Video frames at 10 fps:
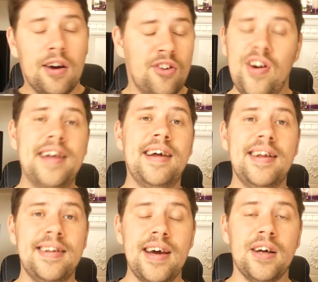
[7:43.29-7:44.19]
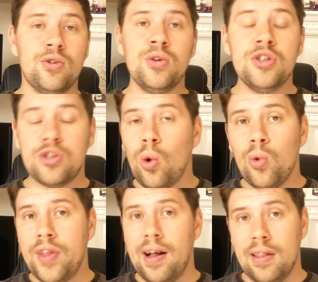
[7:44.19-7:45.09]
Great idea to
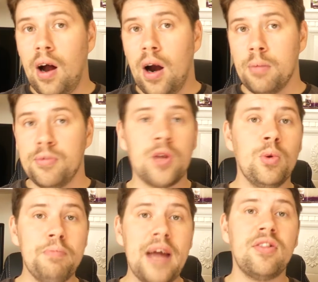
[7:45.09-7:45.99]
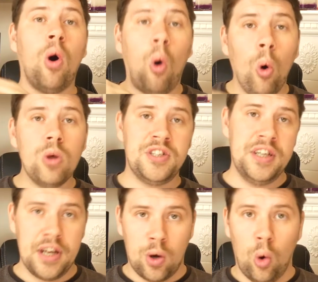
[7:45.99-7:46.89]
install the alarm that will make the whole
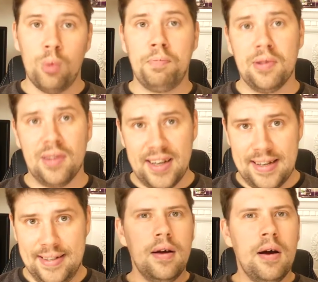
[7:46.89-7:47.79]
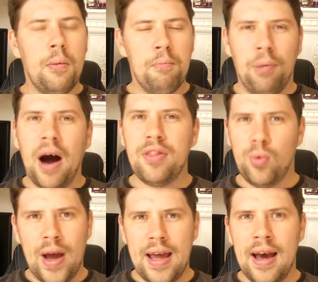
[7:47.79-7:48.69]
city call police. By the
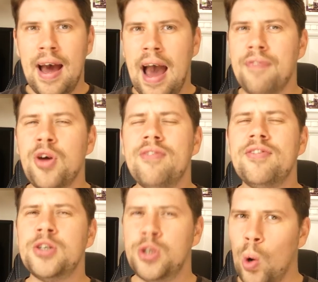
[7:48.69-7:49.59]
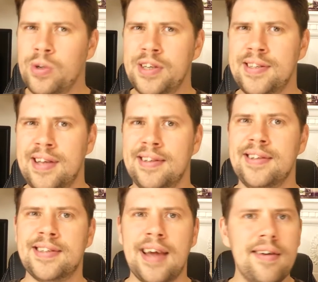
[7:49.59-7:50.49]
way, have you ever noticed that the
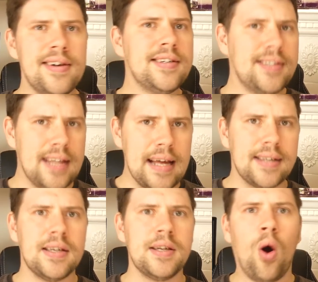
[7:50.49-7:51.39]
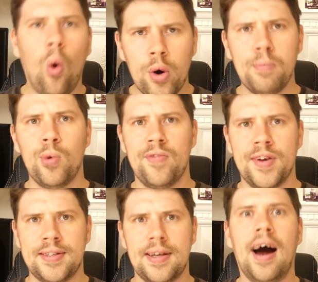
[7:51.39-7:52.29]
scariest things in horror
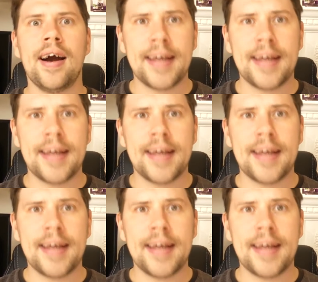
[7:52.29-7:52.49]
movies are